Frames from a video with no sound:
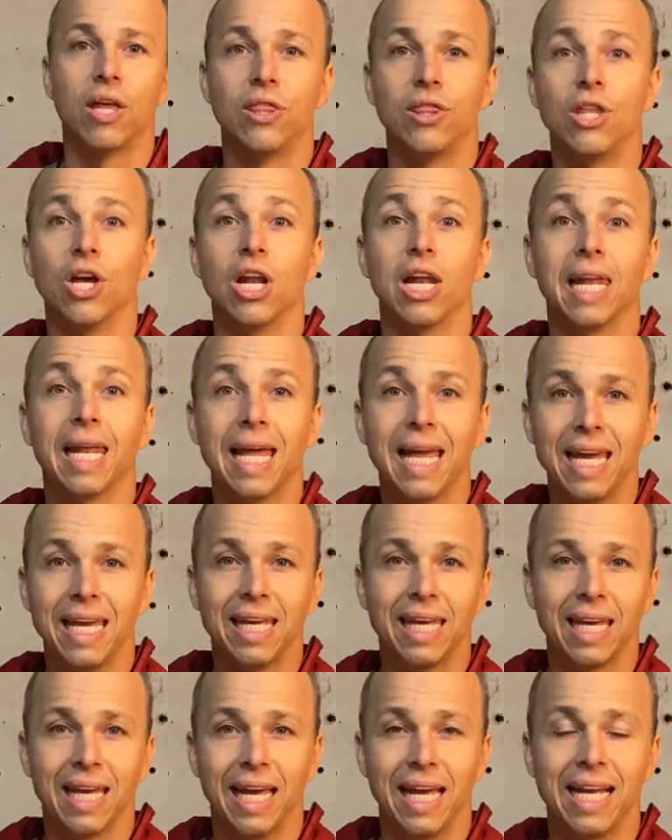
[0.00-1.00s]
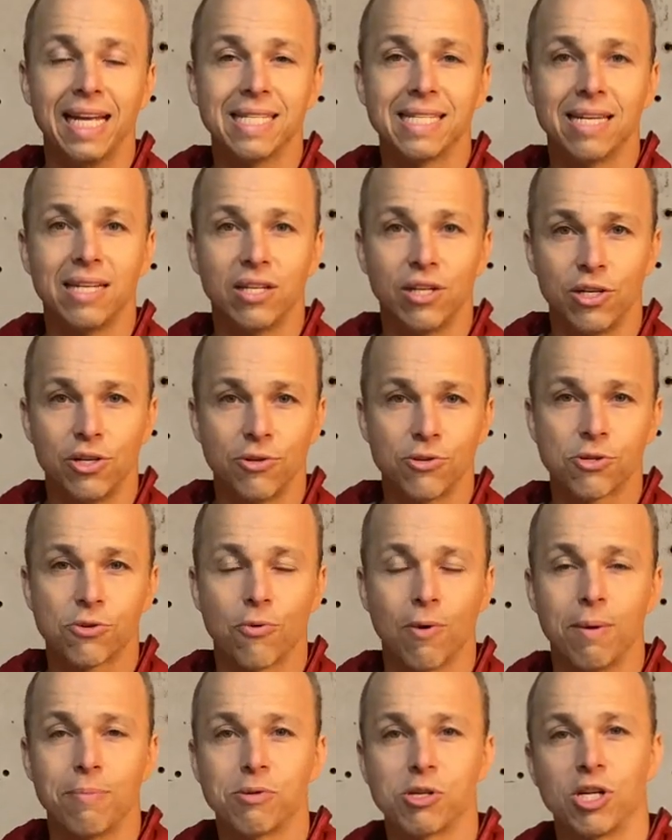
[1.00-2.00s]
The link is in the
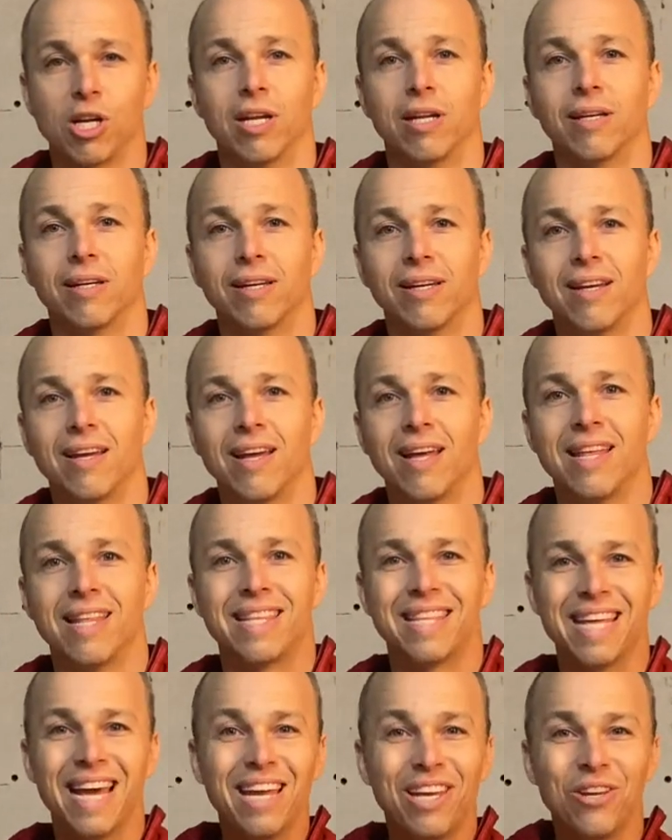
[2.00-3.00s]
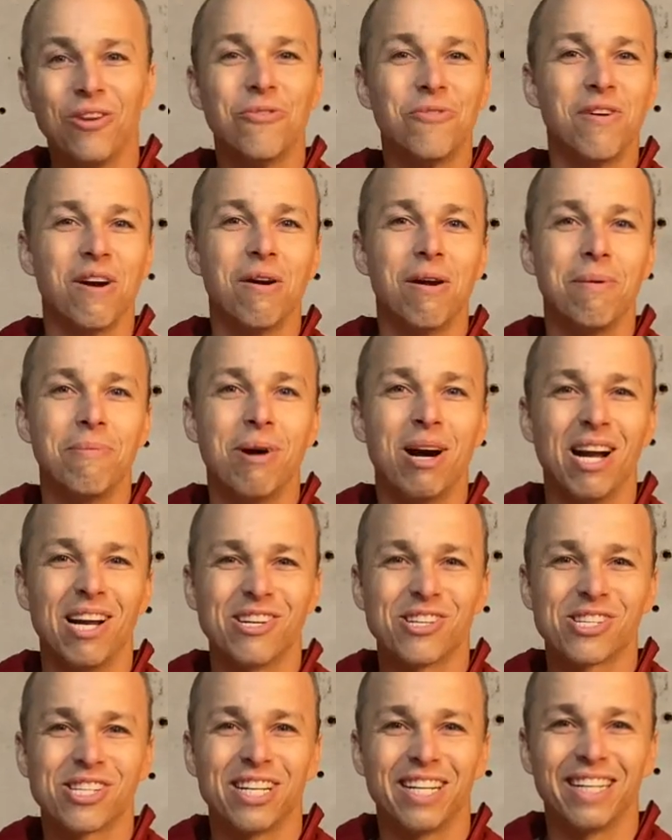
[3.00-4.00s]
description. Thank you very
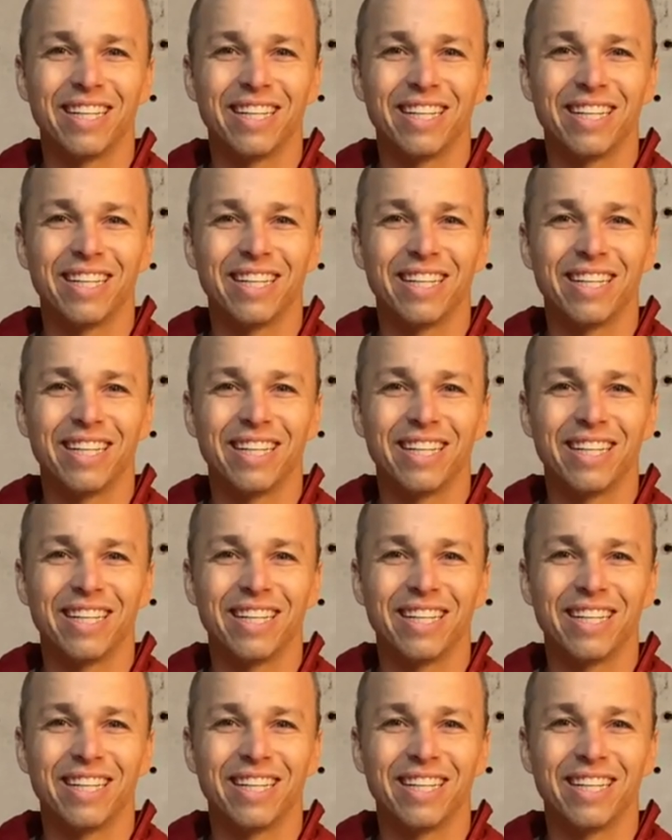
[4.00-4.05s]
much.